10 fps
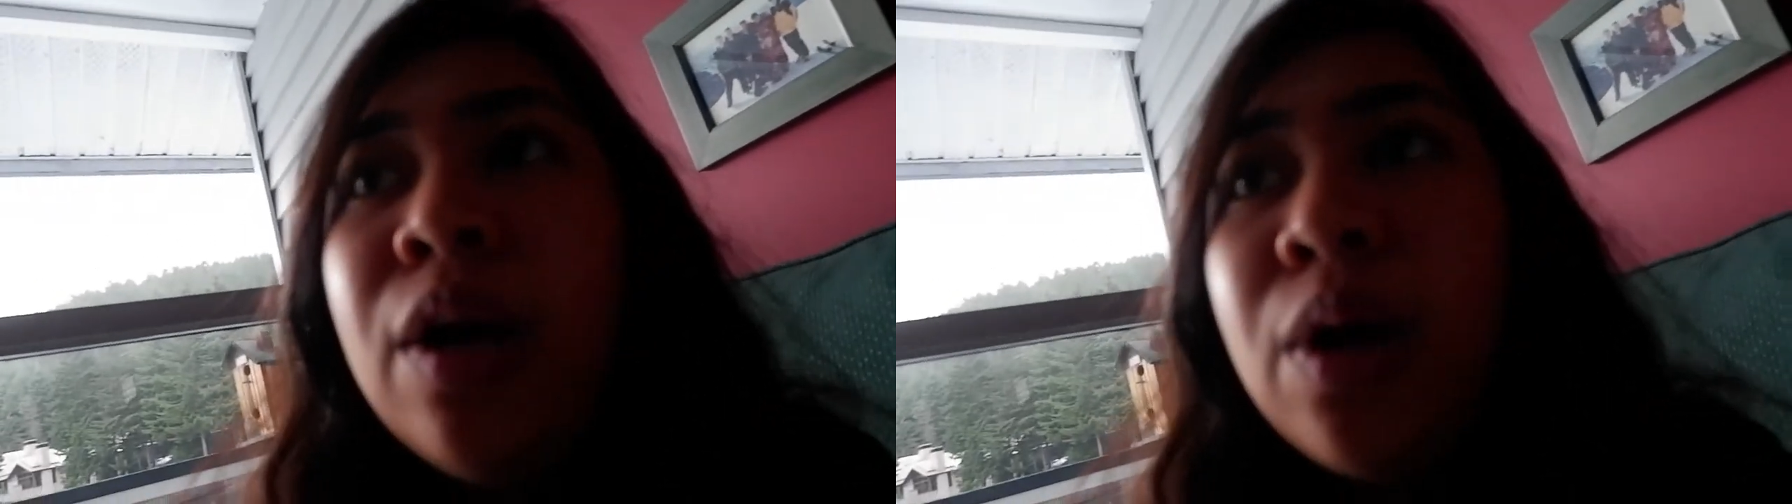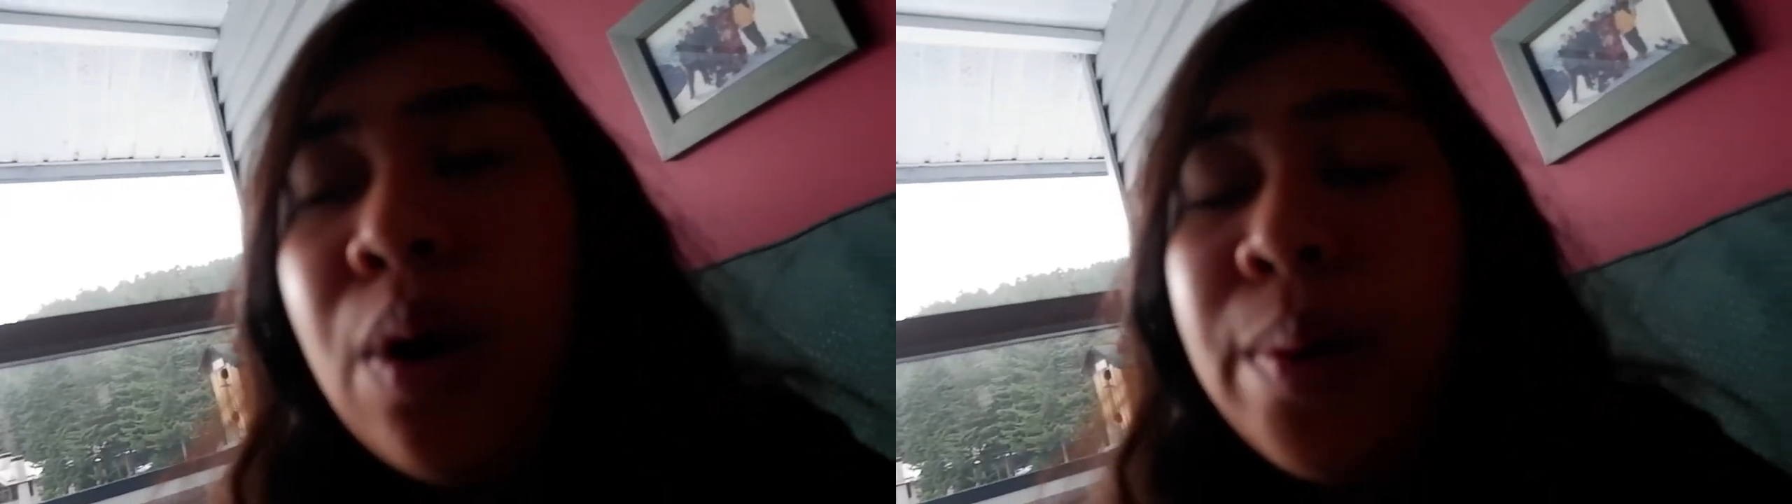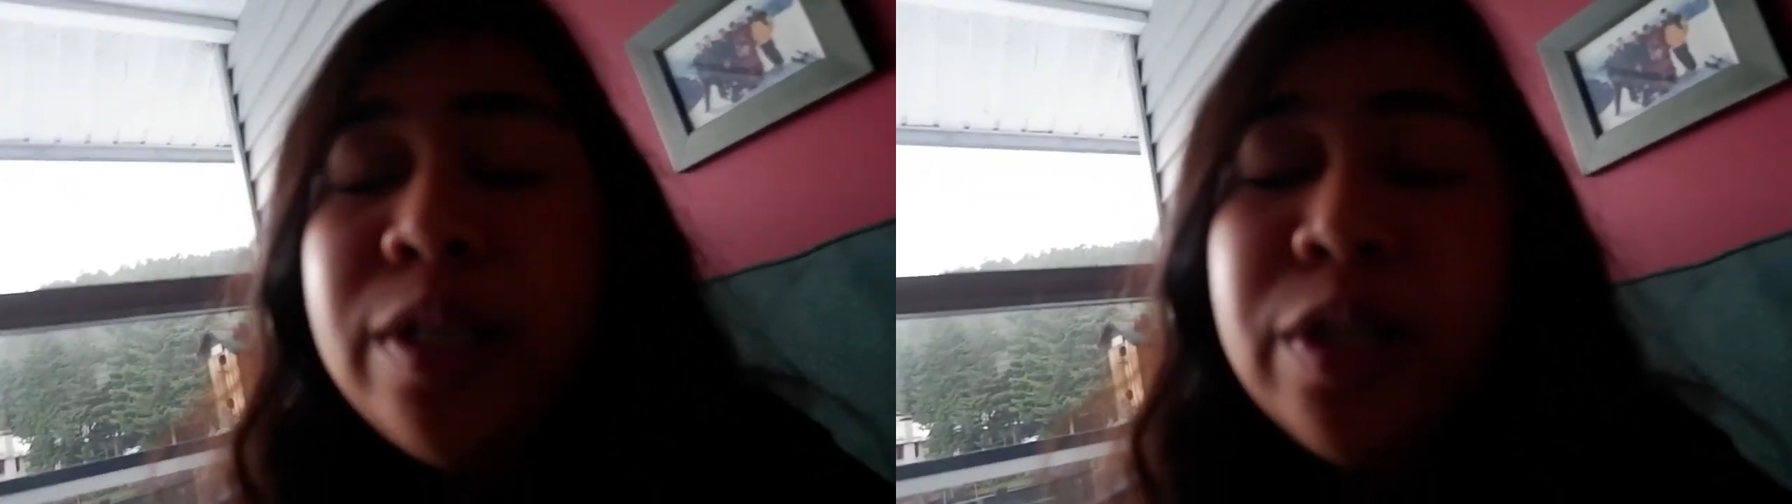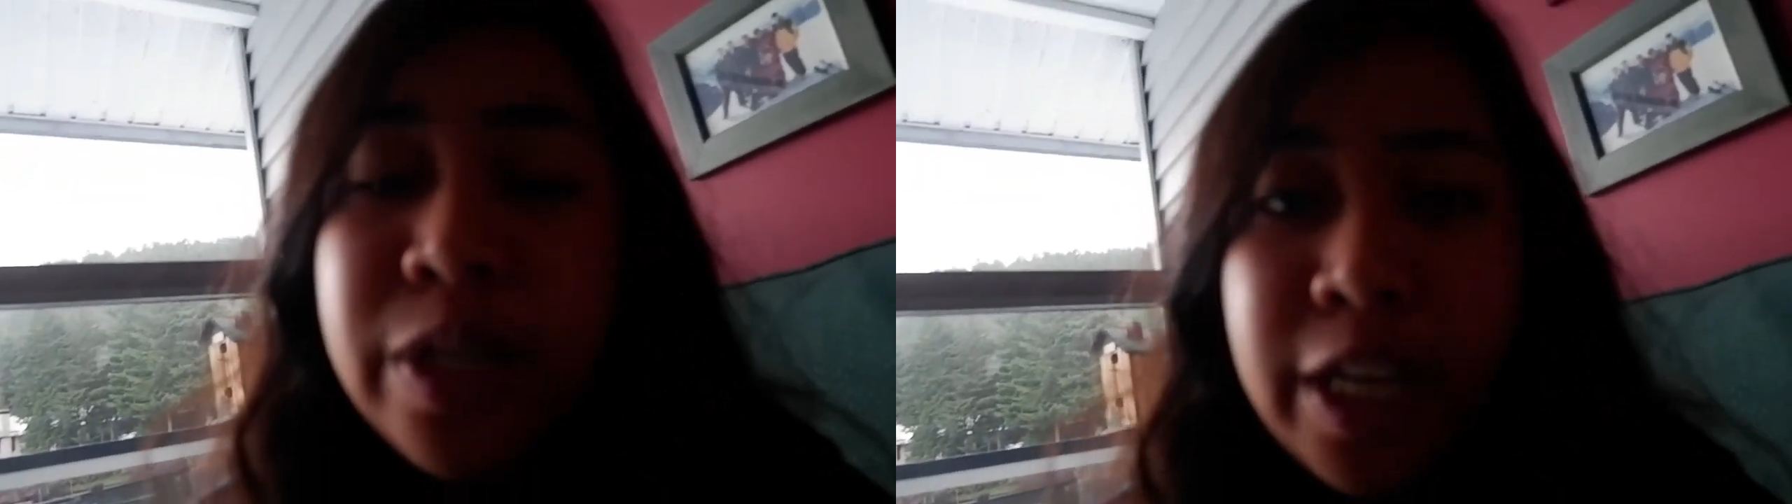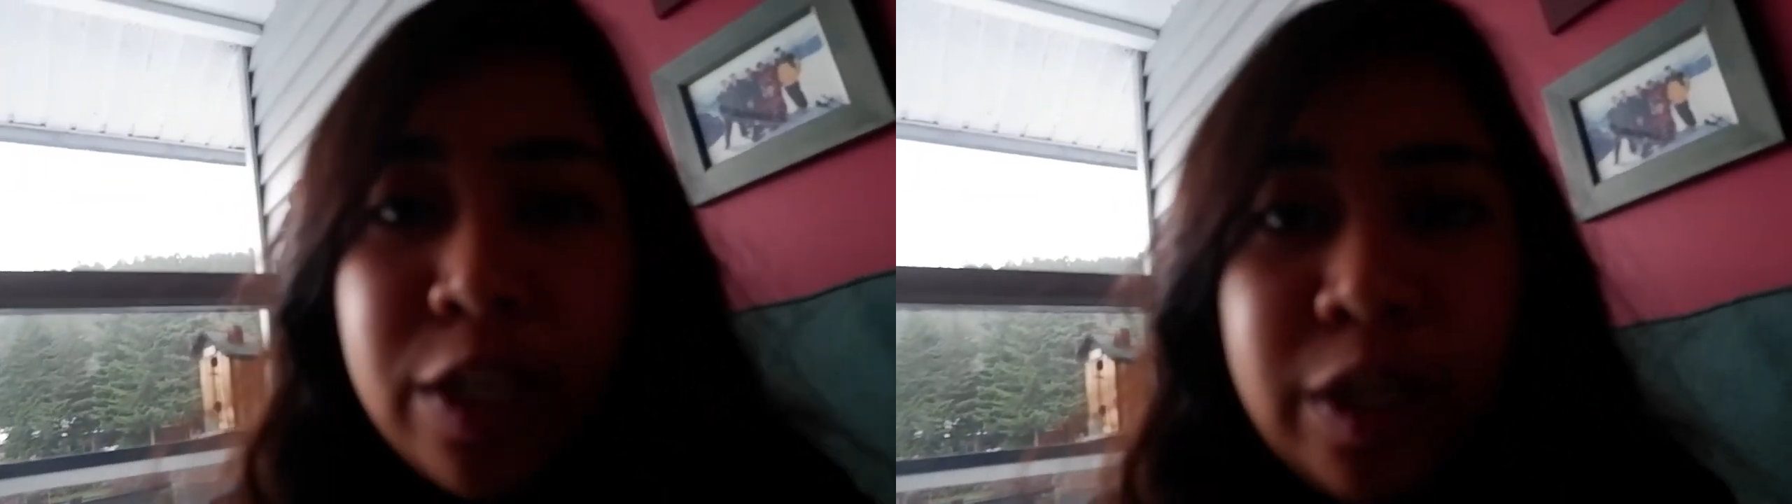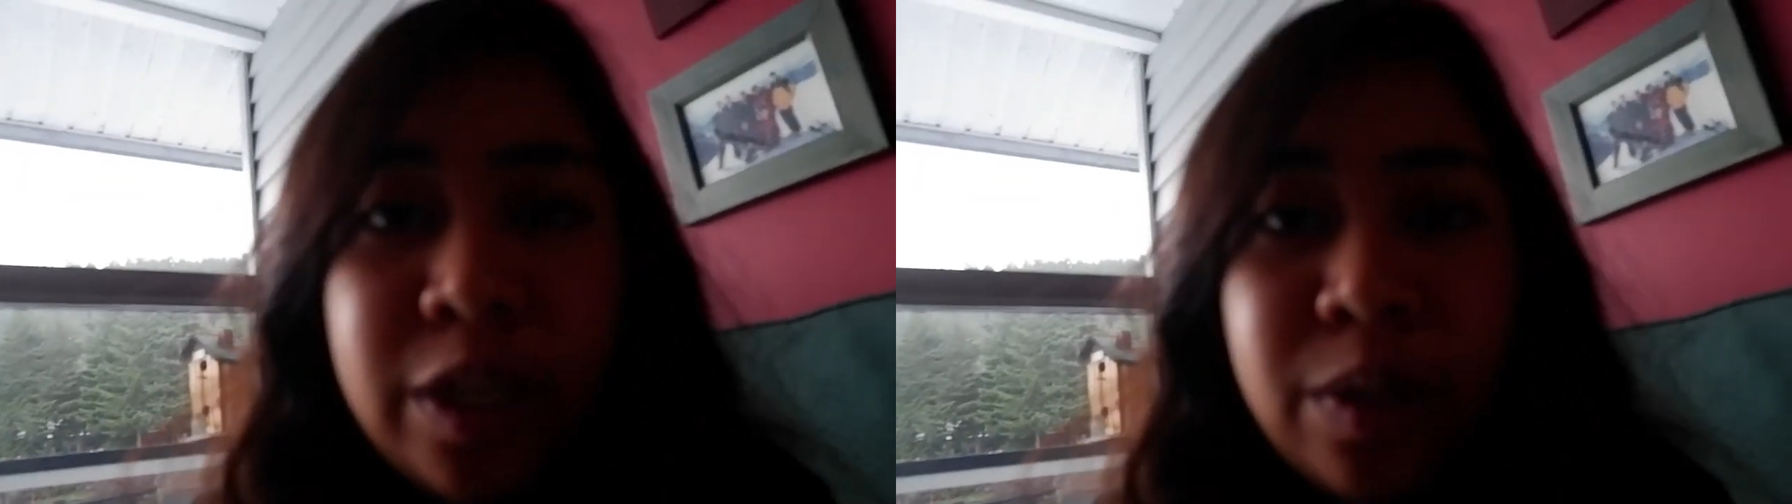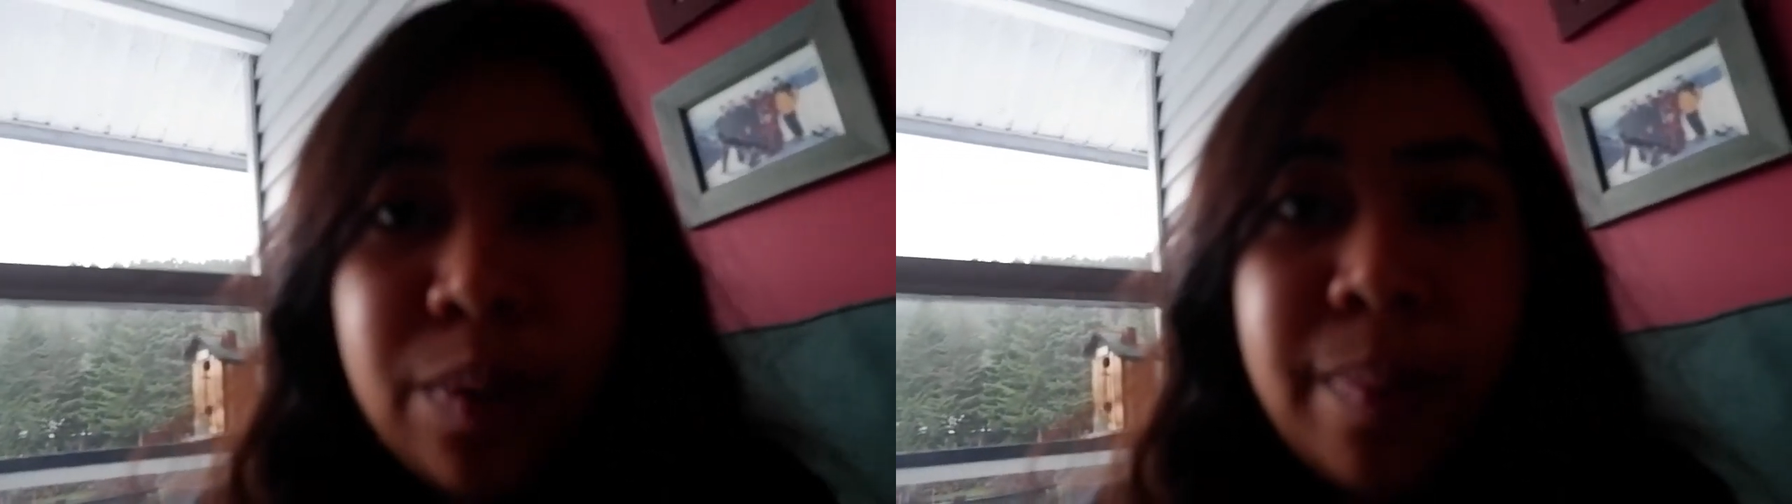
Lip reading: going to continue